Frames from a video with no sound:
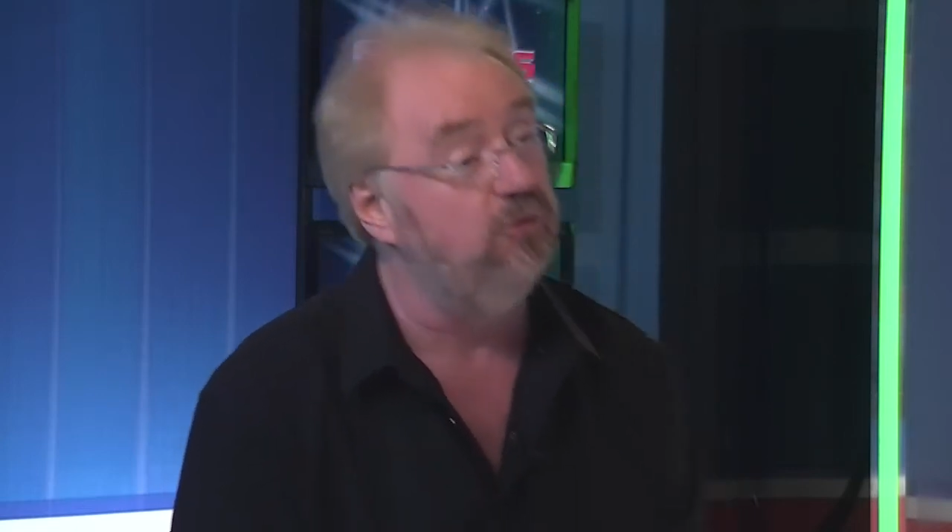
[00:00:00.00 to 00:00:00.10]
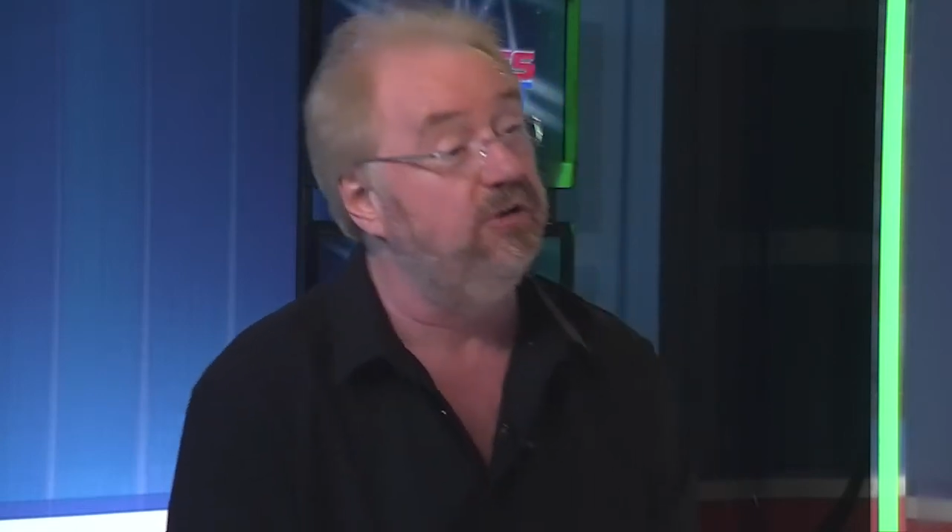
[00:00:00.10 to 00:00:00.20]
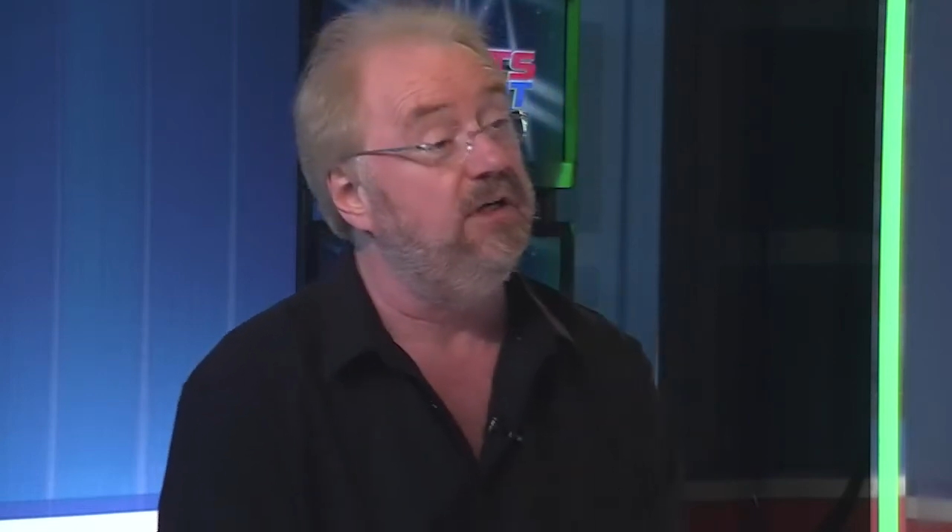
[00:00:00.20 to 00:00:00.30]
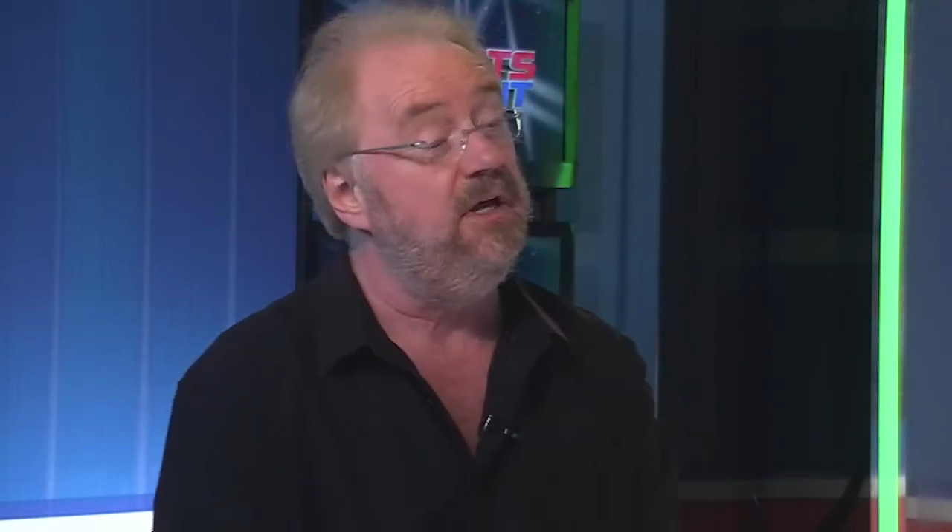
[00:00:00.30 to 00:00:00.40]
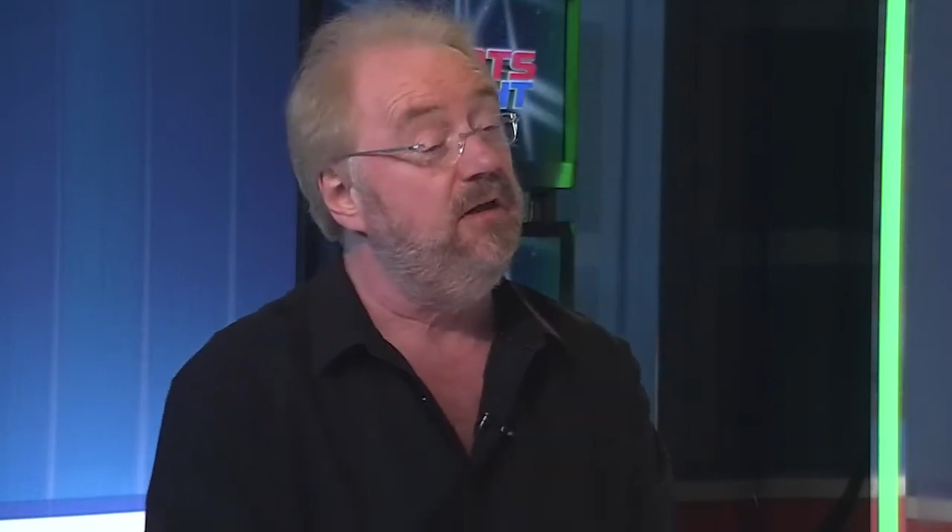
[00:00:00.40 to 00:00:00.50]

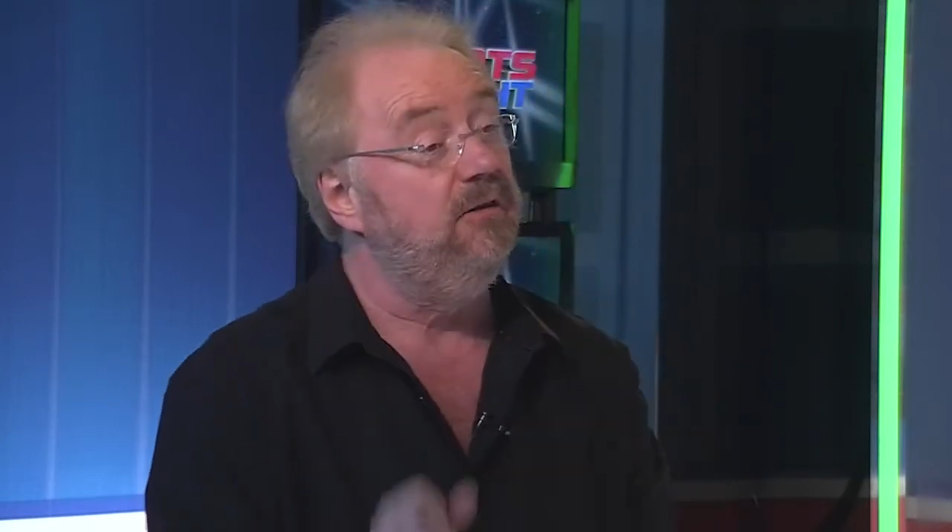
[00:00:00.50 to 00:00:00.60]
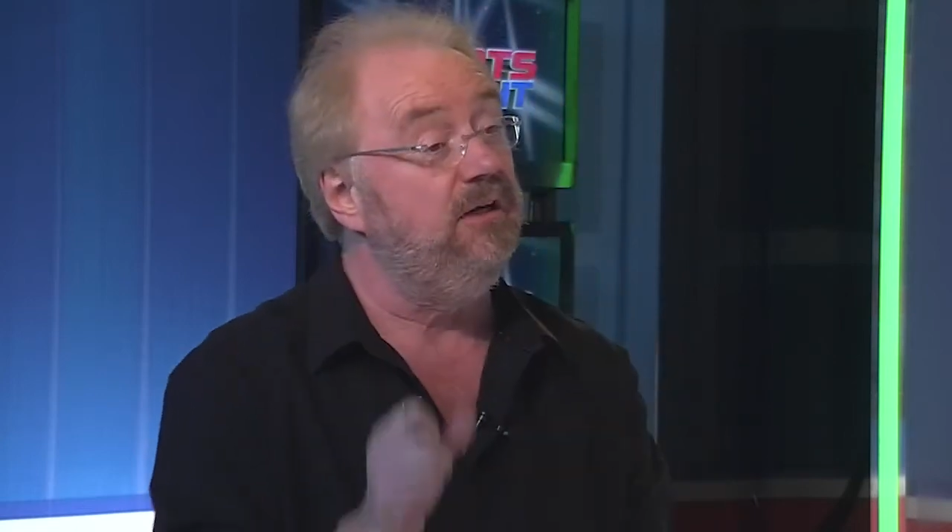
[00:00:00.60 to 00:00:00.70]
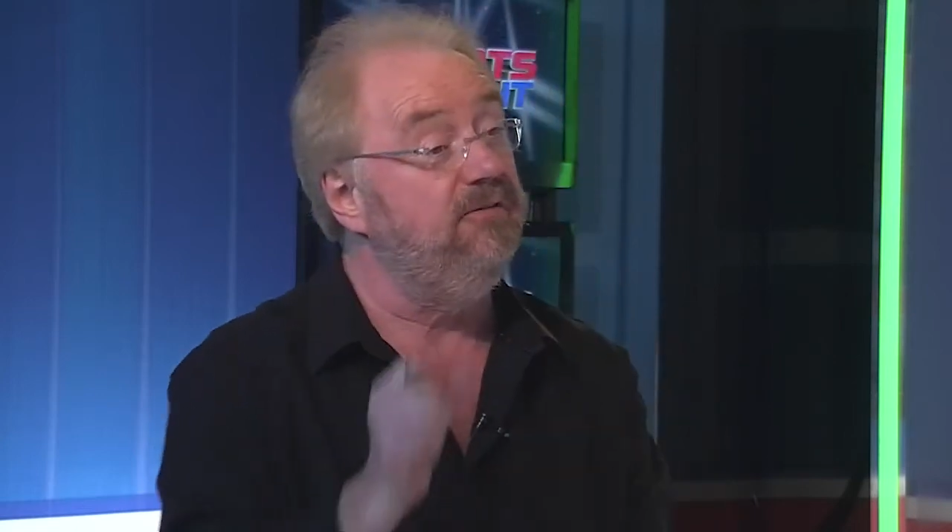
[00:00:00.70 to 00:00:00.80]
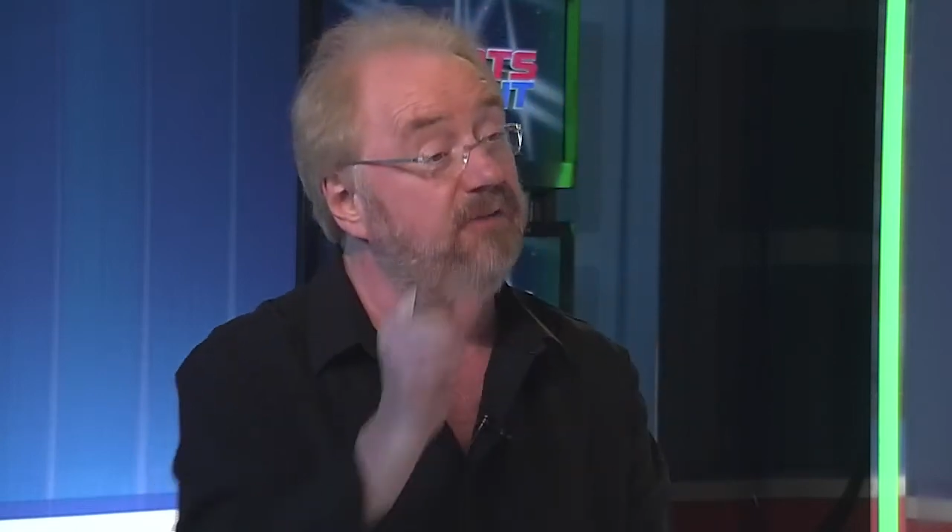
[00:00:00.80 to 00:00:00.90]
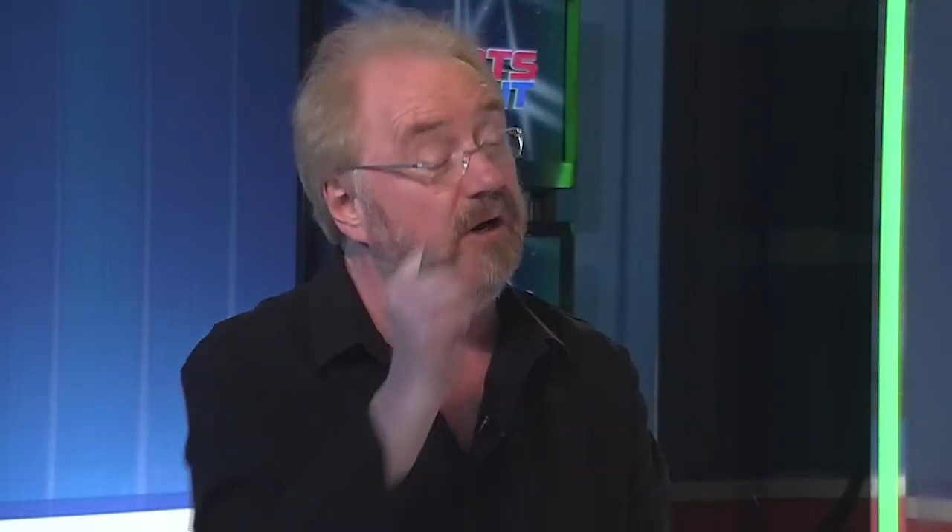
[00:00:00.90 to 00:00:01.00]

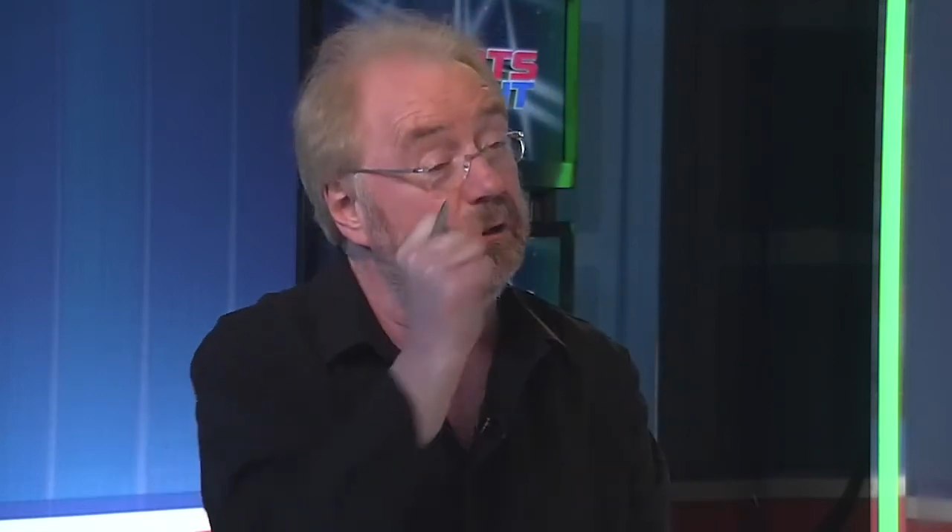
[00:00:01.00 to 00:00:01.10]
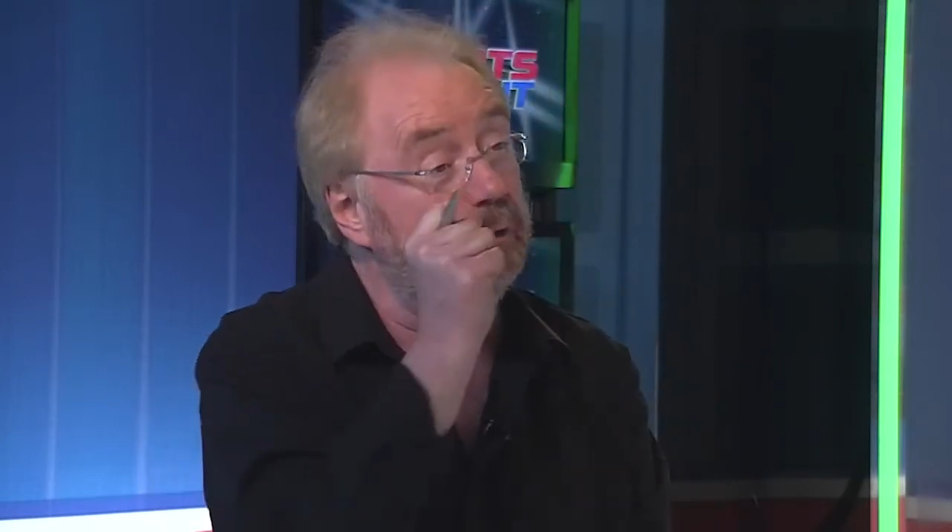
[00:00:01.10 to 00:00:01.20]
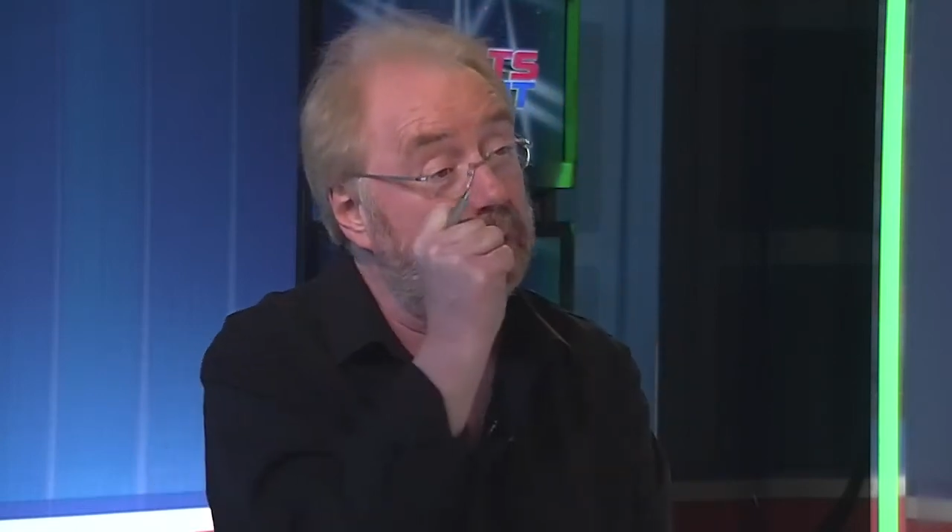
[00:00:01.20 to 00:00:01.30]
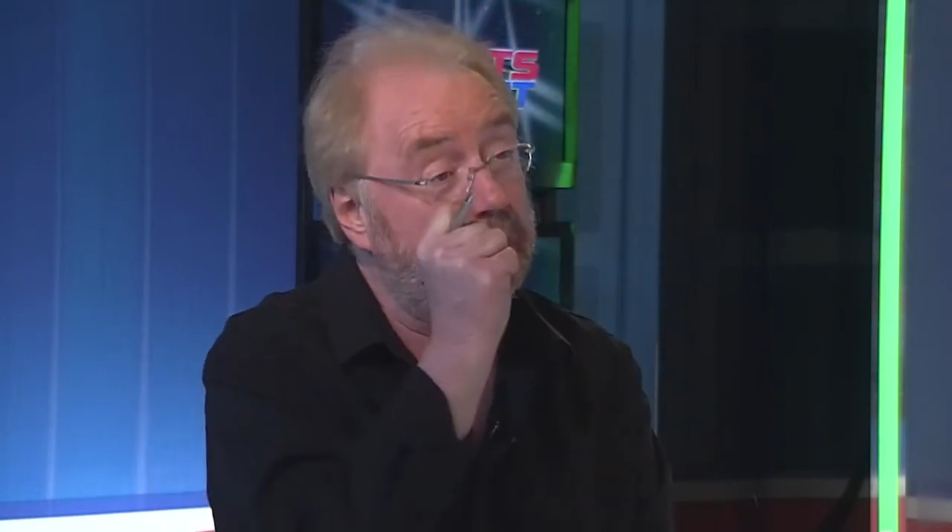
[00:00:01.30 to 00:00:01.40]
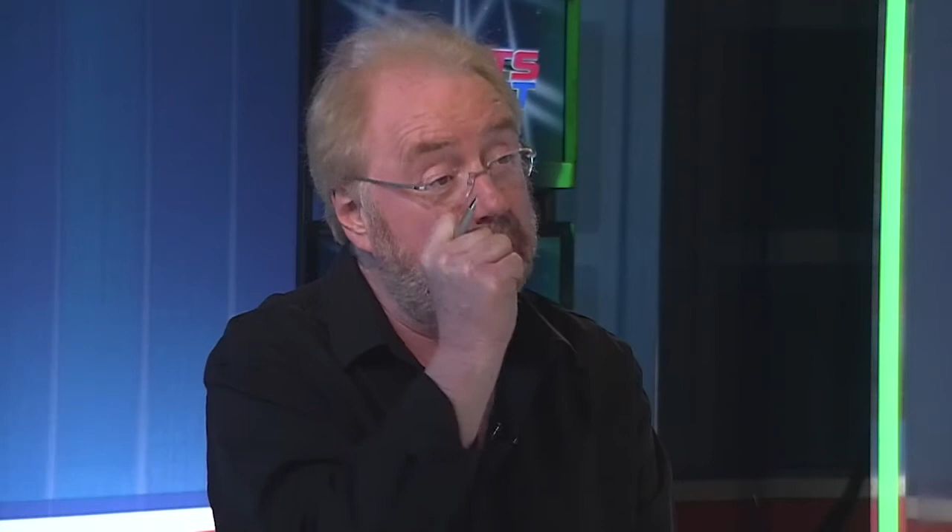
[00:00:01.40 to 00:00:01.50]
the final